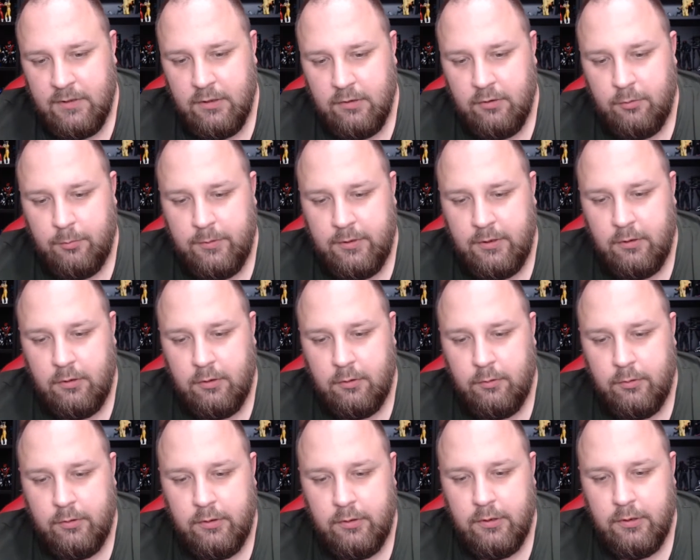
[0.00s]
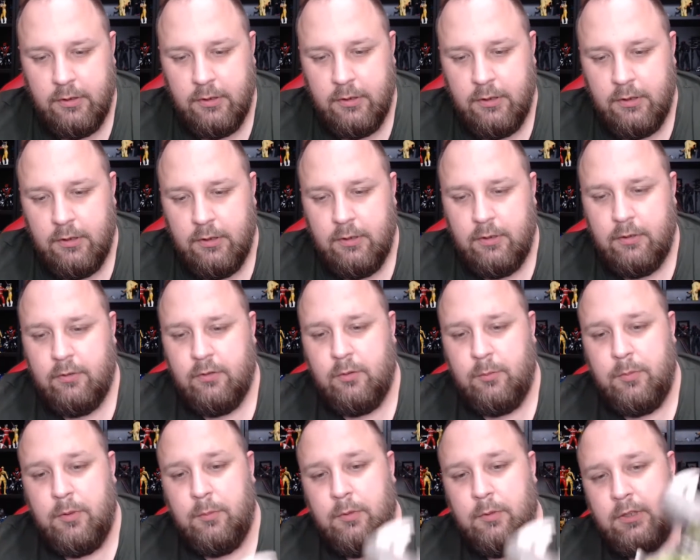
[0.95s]
Yeah, let's make it awkward. It's
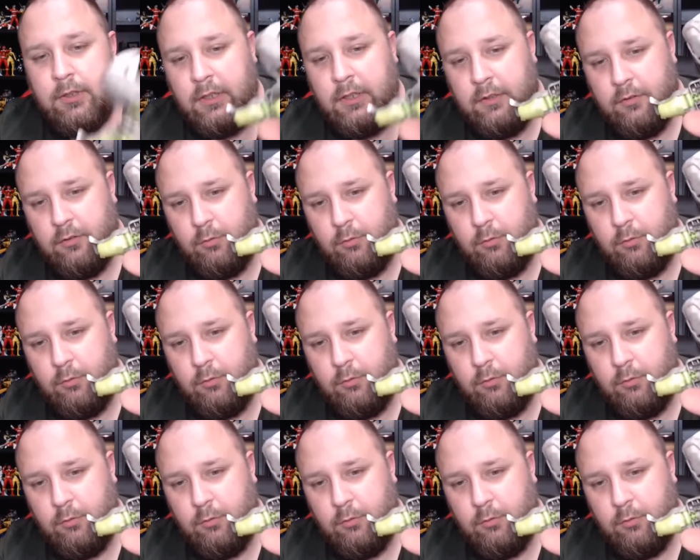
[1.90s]
going to be a monkey.